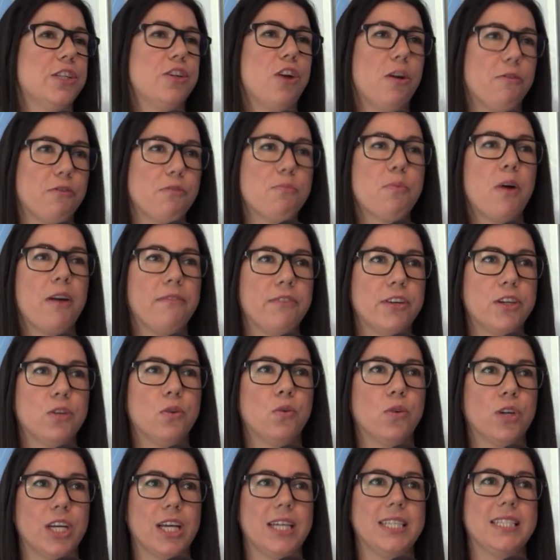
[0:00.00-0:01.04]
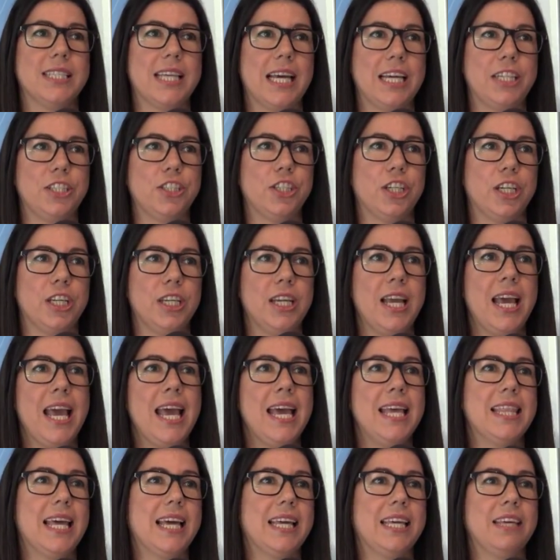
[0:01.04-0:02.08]
a not-for-profit organisation
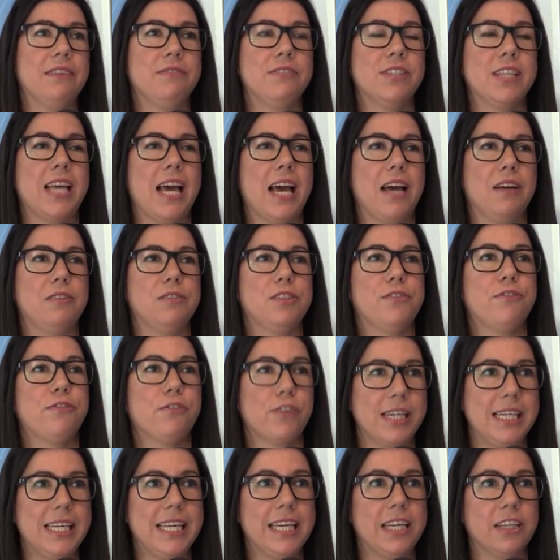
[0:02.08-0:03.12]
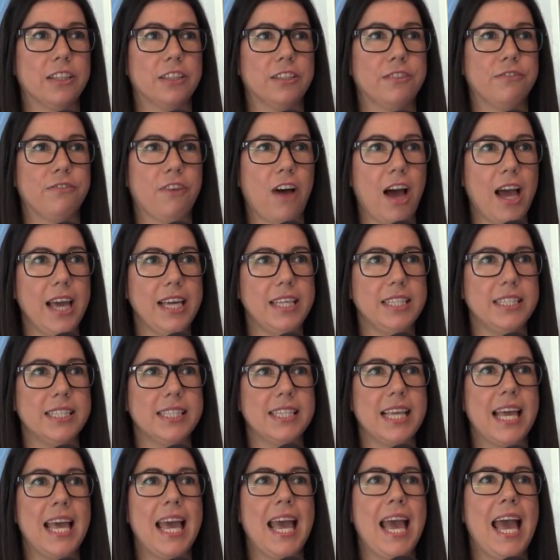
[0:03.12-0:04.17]
that gives out free legal
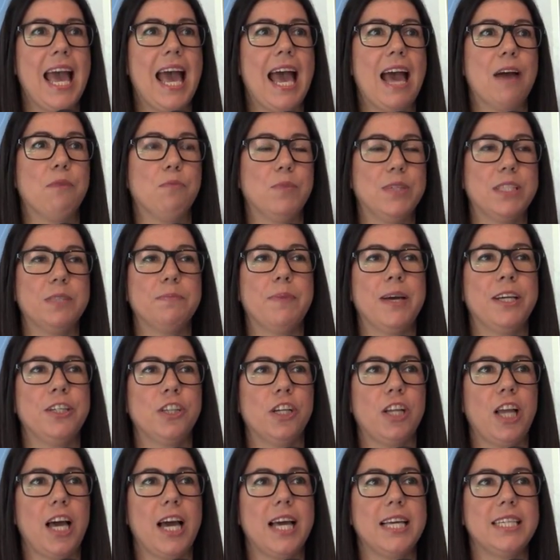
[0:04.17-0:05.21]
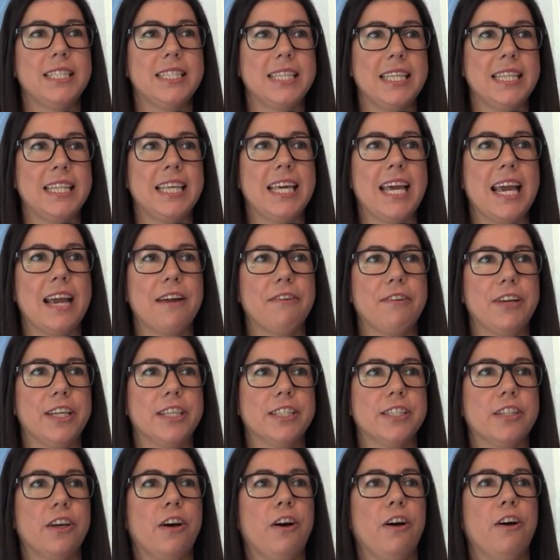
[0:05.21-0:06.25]
advice, and we specialise in the
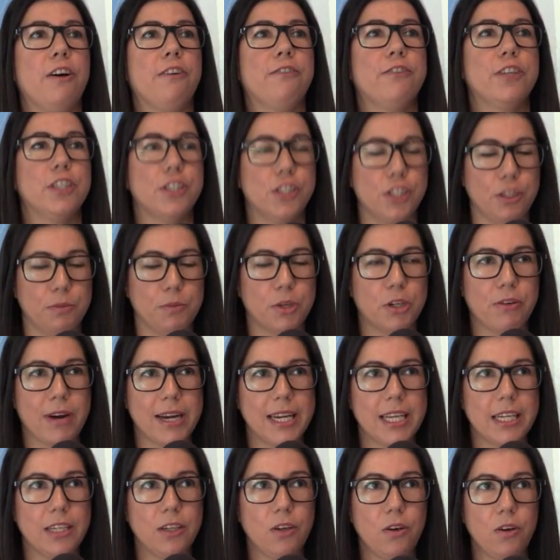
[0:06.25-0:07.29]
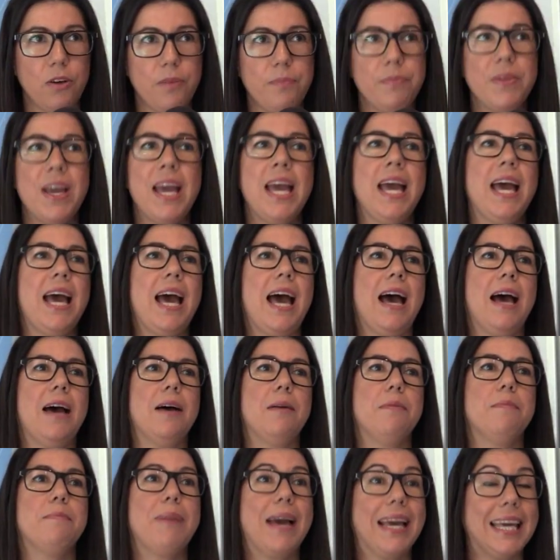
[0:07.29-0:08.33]
areas of consumer credit law,
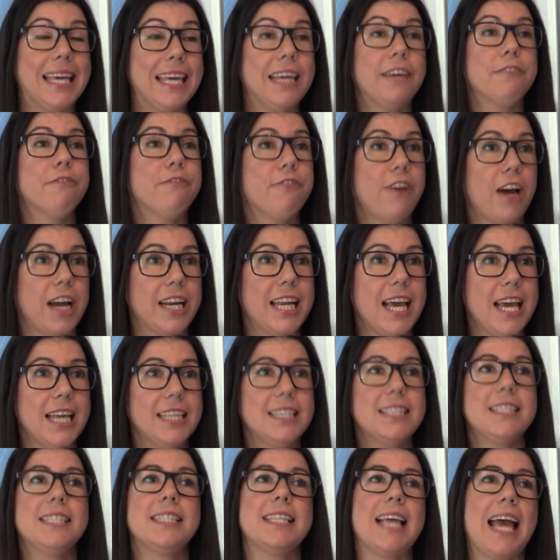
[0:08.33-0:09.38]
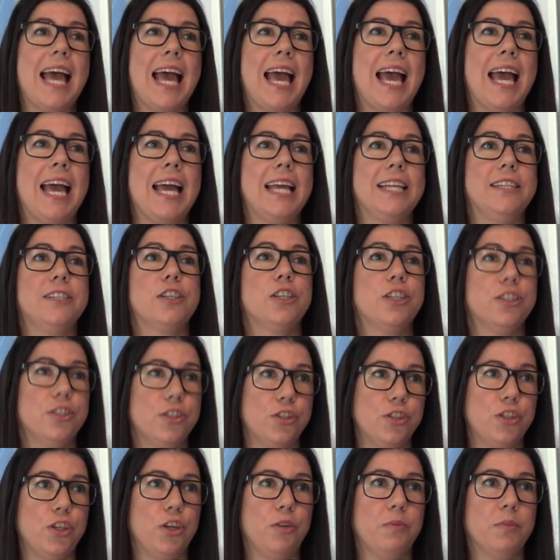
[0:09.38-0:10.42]
banking and finance, and
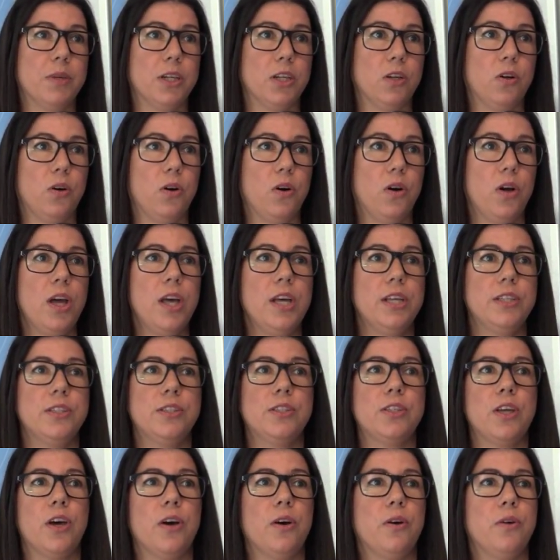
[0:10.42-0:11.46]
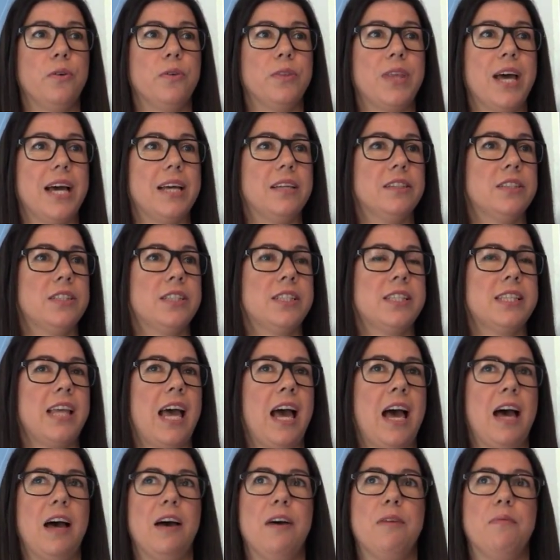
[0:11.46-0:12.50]
consumer law. So that
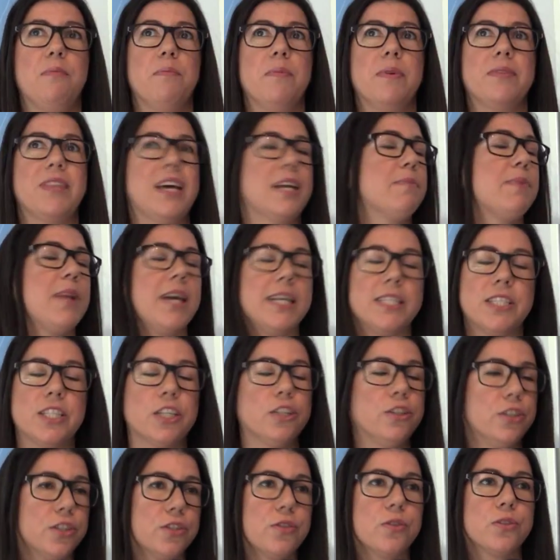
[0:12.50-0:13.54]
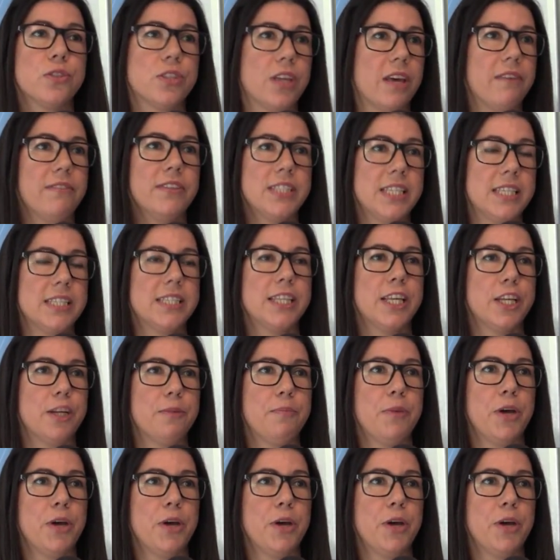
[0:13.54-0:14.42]
applies to goods or services that are